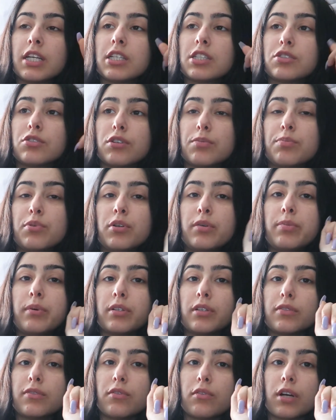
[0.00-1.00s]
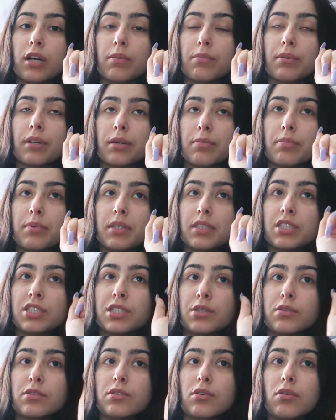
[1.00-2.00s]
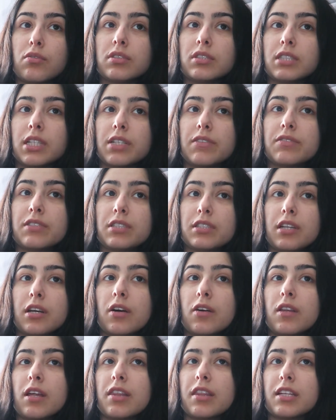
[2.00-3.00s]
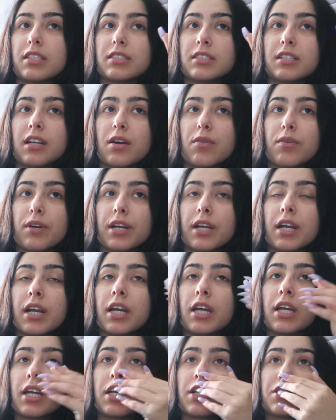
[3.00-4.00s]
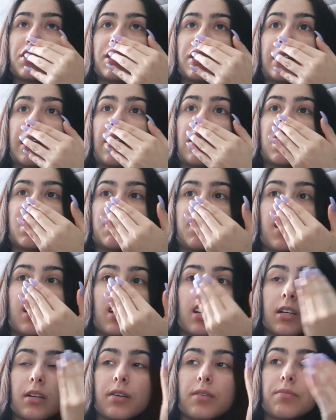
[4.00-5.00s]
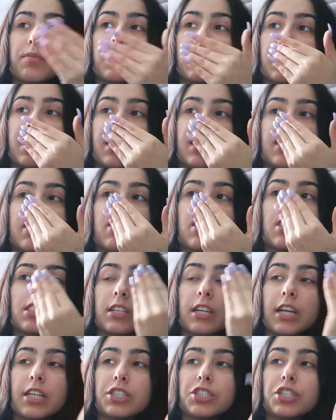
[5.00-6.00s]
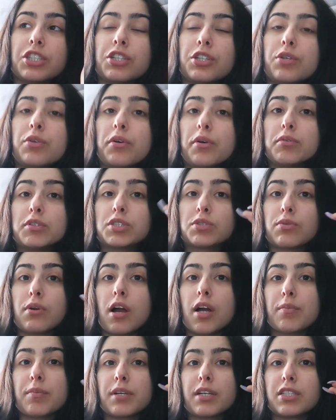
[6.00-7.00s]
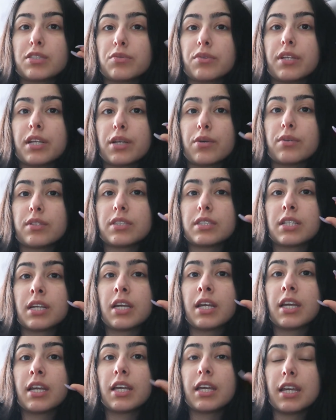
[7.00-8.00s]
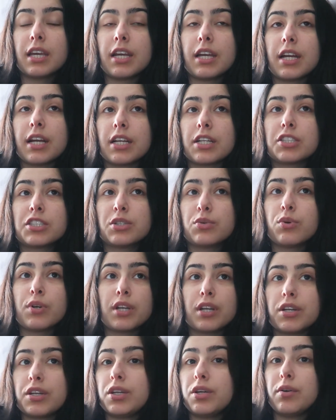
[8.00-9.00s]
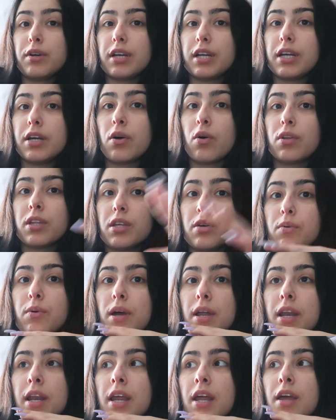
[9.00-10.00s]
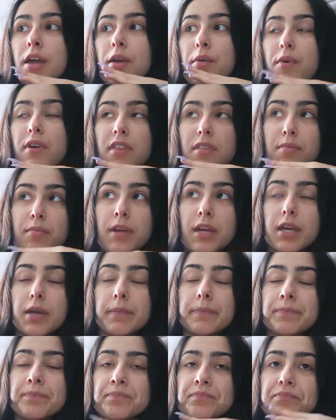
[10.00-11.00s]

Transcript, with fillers: She would poop on the floor on purpose. She was old enough to know that that's not where she goes, but because, and she knew it was wrong because when Nick was here, she wouldn't do it. Only when with me.